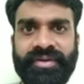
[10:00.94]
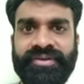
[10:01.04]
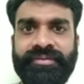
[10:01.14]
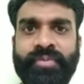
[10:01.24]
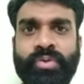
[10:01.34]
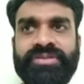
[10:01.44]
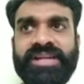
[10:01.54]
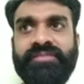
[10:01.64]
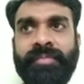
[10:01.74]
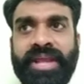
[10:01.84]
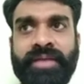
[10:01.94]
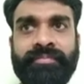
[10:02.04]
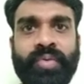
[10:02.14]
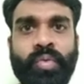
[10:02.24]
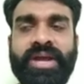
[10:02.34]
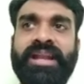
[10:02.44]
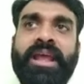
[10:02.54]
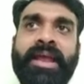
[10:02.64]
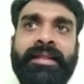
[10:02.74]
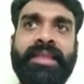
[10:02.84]
removed, that will be improved, and
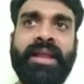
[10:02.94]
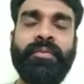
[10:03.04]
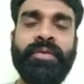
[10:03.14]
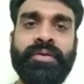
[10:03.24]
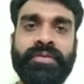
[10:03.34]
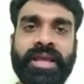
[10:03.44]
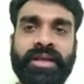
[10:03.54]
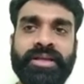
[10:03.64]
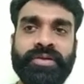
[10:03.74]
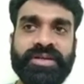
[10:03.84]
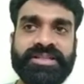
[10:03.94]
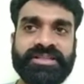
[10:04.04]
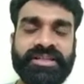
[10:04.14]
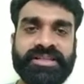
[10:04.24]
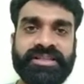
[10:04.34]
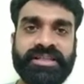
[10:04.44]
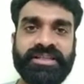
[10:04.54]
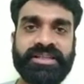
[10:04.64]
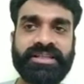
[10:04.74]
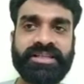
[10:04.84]
they are going to taken into consideration.
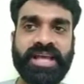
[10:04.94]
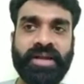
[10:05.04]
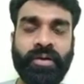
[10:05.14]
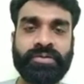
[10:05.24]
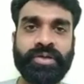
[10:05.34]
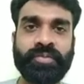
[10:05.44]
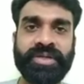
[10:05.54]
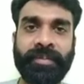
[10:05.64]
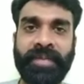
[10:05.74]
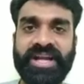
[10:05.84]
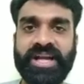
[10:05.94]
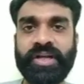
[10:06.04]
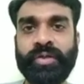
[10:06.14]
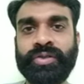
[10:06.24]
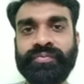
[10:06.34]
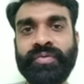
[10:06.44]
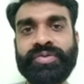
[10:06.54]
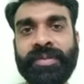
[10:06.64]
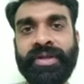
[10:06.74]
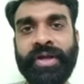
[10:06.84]
They are not going to be repeated into the
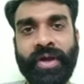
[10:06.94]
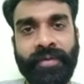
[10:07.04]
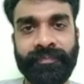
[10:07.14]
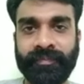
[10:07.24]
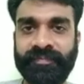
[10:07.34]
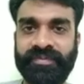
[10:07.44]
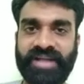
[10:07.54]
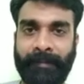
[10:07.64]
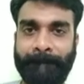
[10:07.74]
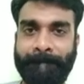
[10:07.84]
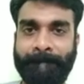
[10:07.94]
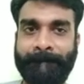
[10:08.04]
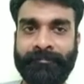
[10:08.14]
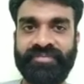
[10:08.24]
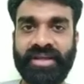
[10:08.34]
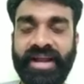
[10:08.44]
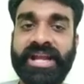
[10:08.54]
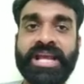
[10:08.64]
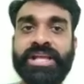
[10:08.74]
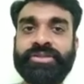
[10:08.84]
future period of time,
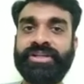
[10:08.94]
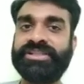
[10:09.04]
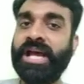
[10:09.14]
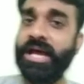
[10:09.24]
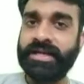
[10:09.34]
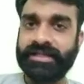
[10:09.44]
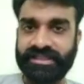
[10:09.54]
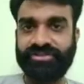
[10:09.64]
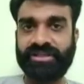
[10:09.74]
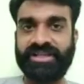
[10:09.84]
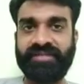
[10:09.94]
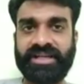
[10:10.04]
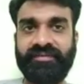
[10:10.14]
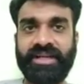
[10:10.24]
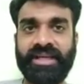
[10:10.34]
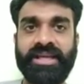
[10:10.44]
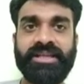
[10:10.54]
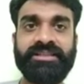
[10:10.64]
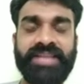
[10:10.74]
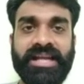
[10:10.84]
right? So it is a constructive activity.
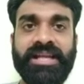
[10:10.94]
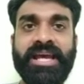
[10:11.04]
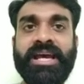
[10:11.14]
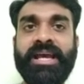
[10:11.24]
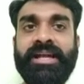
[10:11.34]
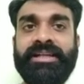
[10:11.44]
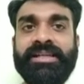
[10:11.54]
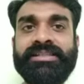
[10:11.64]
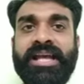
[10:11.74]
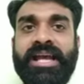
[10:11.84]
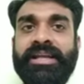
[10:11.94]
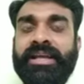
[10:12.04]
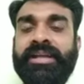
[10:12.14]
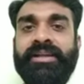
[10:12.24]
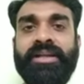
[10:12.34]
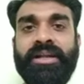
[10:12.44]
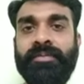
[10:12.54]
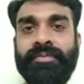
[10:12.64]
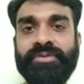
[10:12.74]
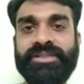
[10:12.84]
Then it is an internal
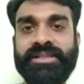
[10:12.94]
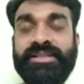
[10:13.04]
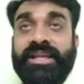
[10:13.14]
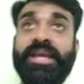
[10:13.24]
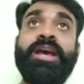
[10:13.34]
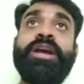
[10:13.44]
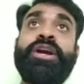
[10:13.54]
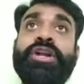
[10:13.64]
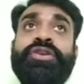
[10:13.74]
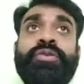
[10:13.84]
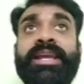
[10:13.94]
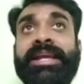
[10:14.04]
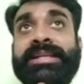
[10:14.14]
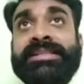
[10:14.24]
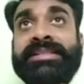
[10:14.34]
process. See, controlling, it is